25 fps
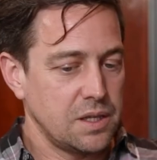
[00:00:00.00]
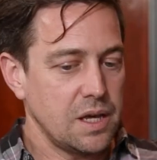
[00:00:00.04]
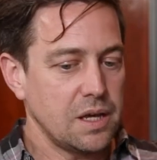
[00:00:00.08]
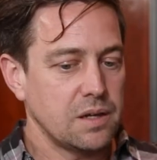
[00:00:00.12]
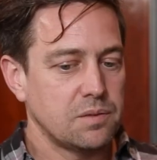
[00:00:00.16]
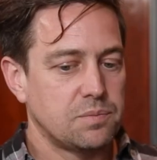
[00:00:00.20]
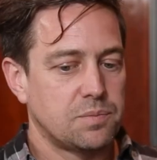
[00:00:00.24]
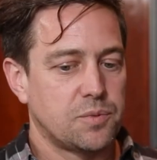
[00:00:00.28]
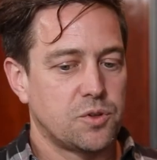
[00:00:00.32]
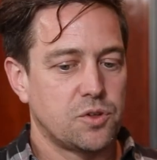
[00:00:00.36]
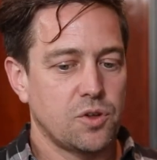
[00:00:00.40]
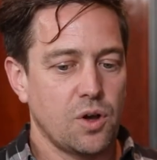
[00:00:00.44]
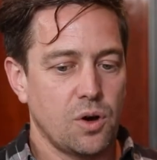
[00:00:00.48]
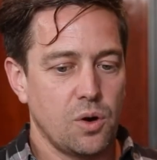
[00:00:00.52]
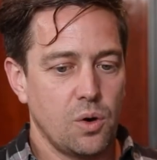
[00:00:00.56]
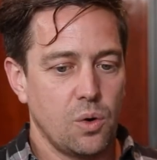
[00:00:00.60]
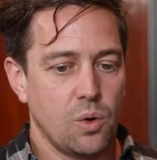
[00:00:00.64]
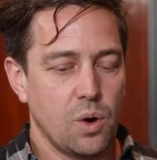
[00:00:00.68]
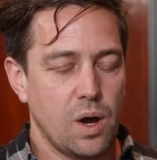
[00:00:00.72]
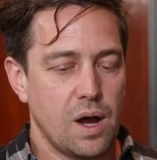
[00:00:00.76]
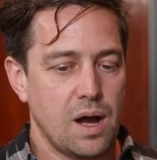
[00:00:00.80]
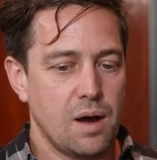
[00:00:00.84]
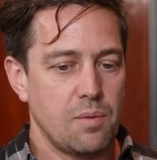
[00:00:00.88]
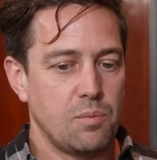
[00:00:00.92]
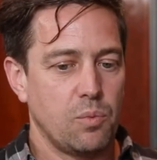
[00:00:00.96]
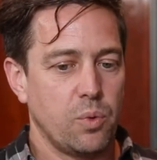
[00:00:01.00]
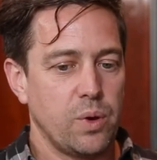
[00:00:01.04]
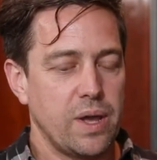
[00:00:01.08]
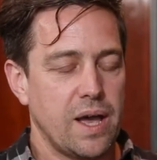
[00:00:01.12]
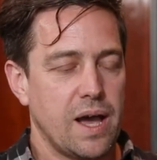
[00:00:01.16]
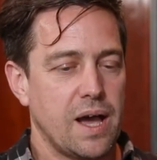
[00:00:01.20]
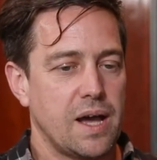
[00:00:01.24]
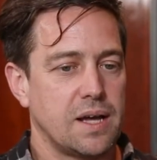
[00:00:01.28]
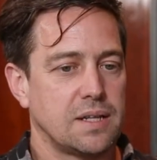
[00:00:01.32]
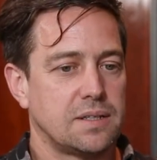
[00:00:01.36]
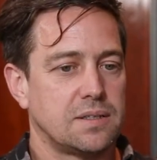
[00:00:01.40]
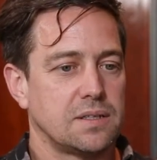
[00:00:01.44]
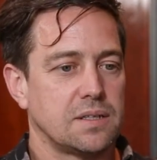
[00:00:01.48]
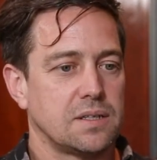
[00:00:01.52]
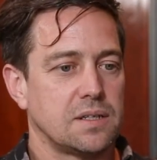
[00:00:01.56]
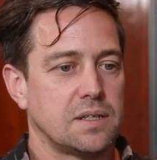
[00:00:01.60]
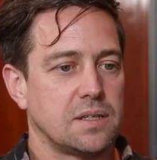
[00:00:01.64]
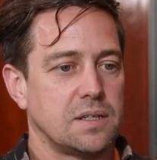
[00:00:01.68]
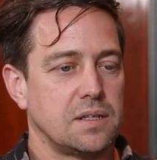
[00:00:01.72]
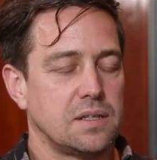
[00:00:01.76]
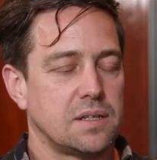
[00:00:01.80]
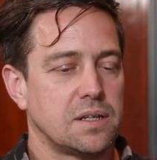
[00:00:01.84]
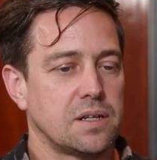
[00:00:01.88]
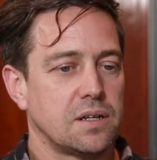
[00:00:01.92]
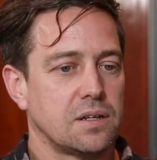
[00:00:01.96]
Yeah, so we had
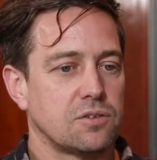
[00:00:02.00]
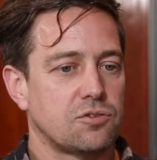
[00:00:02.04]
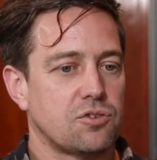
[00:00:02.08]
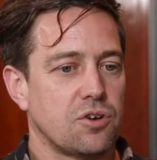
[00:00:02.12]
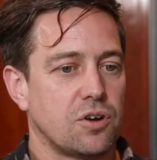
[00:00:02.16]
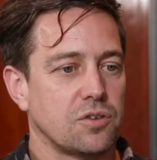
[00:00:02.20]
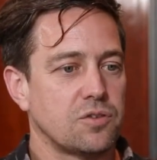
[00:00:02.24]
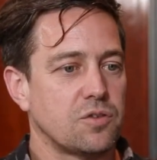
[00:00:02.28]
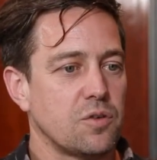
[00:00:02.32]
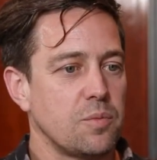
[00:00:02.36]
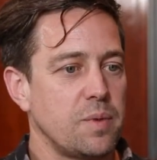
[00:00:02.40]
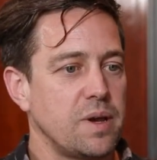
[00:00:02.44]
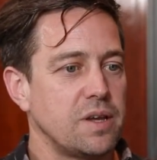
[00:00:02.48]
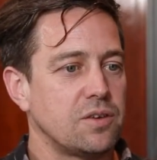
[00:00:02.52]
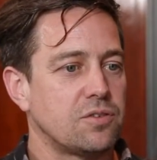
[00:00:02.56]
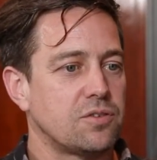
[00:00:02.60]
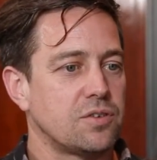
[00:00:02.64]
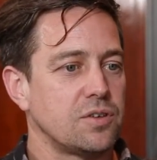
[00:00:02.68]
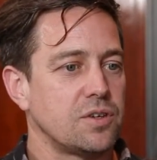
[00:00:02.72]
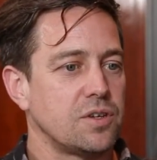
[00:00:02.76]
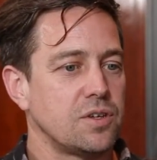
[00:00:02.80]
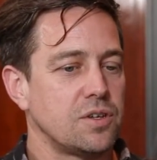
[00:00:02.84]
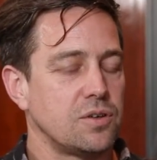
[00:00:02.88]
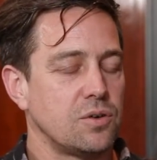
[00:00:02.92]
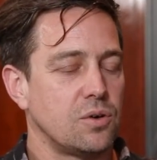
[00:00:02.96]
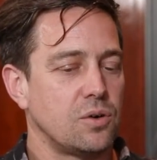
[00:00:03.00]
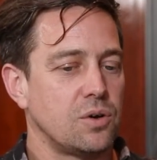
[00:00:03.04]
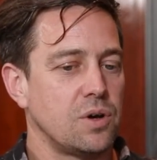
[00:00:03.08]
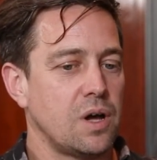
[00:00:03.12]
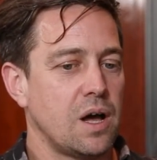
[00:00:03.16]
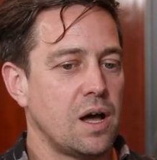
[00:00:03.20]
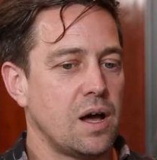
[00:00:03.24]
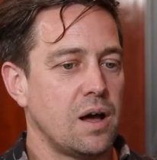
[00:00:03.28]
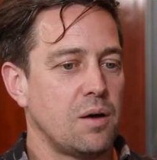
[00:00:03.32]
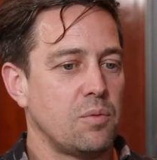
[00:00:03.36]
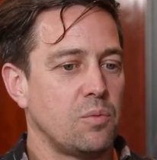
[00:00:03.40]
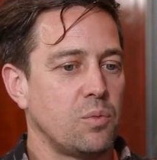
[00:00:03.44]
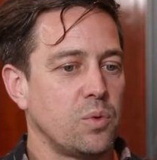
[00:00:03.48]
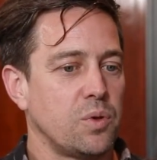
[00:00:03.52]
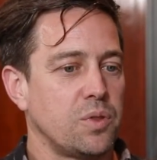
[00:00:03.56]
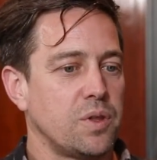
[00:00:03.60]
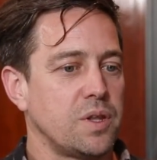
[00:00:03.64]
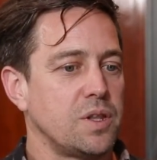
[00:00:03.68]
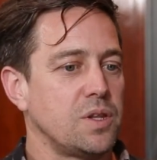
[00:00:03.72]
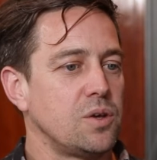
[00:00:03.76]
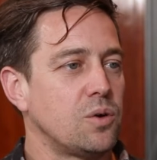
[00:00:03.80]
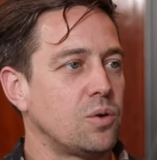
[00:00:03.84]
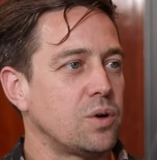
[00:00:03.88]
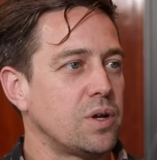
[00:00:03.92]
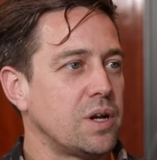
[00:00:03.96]
a little transformation
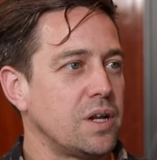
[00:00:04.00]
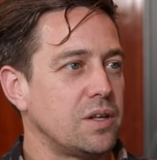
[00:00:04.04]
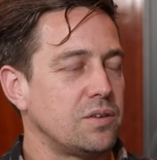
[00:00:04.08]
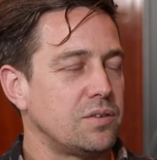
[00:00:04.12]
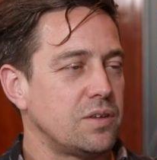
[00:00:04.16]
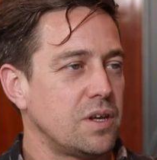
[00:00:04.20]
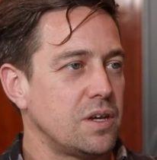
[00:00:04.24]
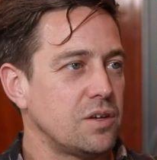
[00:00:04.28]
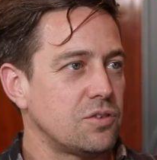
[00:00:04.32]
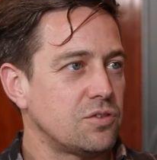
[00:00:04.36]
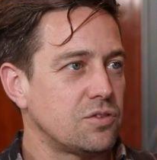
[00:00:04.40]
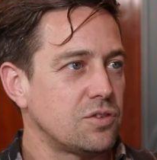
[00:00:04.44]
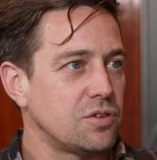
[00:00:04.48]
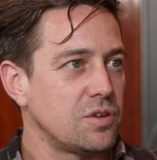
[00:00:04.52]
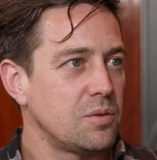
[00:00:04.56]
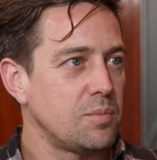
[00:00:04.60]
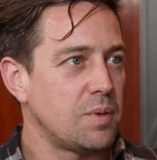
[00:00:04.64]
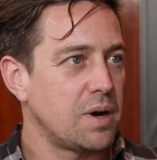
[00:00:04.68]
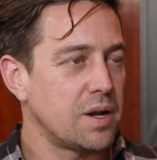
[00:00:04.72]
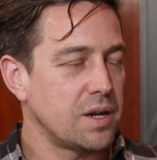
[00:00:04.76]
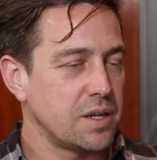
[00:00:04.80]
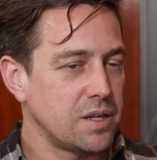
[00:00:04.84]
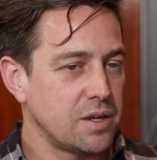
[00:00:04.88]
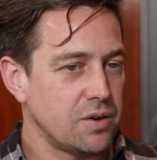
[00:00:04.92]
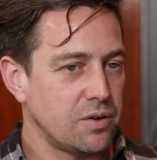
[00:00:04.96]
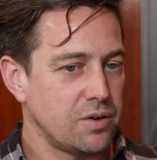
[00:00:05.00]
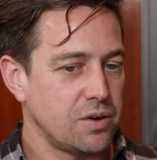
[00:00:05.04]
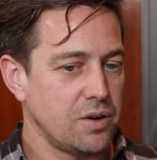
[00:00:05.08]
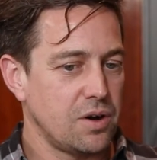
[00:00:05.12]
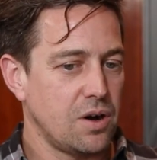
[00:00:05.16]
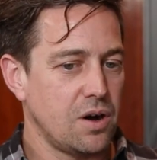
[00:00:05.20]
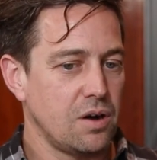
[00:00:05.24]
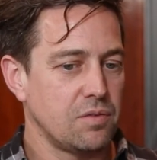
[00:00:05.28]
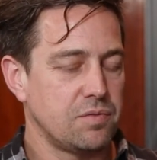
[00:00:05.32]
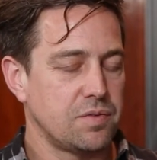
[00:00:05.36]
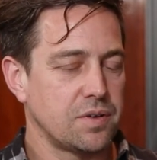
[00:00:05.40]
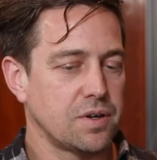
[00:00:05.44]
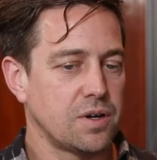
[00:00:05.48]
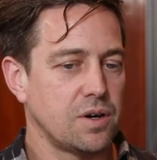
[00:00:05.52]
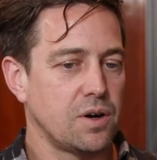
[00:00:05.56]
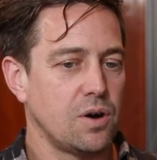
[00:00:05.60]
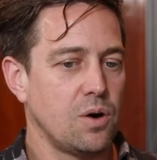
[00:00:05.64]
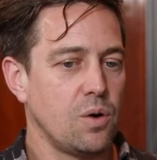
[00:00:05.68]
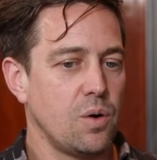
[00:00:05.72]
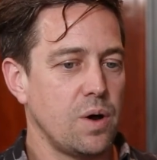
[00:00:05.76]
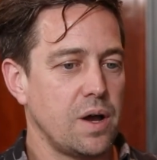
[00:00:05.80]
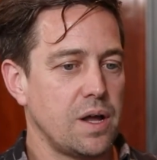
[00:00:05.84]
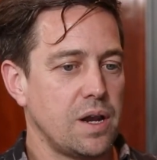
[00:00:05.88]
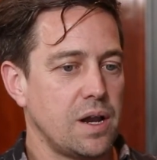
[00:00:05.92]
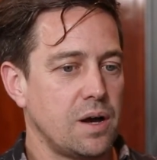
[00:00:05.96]
within the organization about 1.5 years
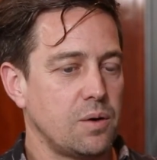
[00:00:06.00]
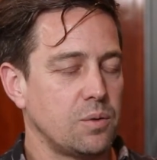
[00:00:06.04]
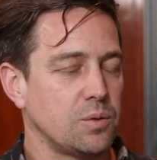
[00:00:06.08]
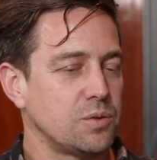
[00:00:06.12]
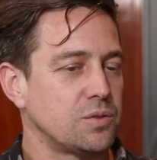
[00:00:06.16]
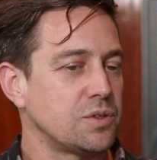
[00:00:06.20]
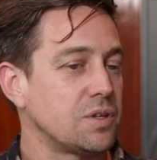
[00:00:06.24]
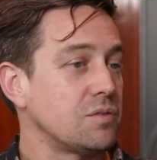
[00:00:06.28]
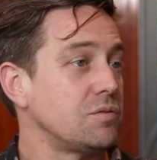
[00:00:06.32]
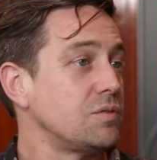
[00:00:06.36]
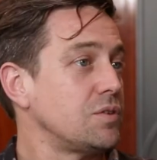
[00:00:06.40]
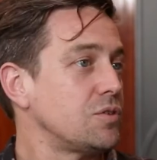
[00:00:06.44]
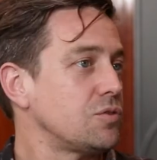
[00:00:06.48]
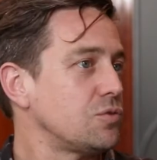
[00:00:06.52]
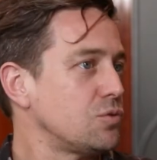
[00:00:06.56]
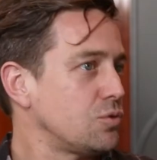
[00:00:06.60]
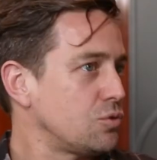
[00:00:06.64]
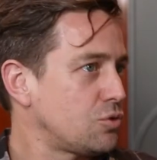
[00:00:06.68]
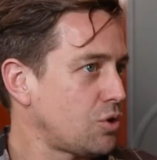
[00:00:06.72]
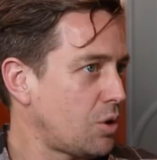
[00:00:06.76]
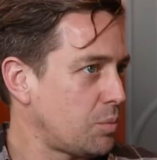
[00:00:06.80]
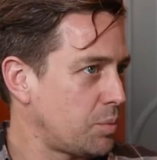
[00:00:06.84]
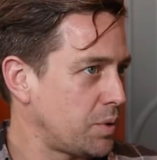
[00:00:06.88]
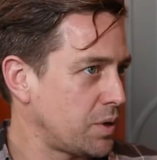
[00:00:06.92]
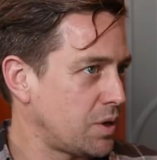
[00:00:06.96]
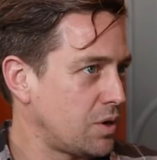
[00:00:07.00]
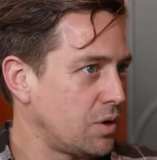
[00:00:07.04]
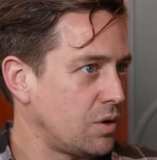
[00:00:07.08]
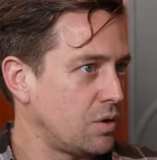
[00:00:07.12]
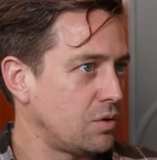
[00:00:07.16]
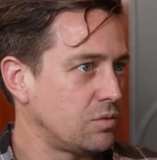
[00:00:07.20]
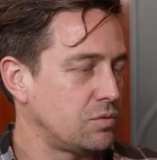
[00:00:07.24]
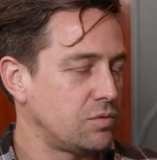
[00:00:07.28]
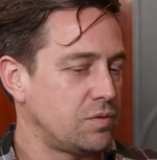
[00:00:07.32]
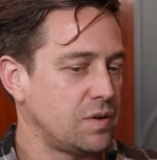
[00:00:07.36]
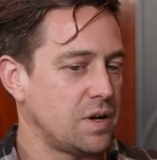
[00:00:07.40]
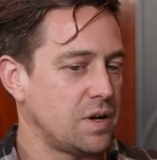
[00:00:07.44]
ago, and I was given this new topic of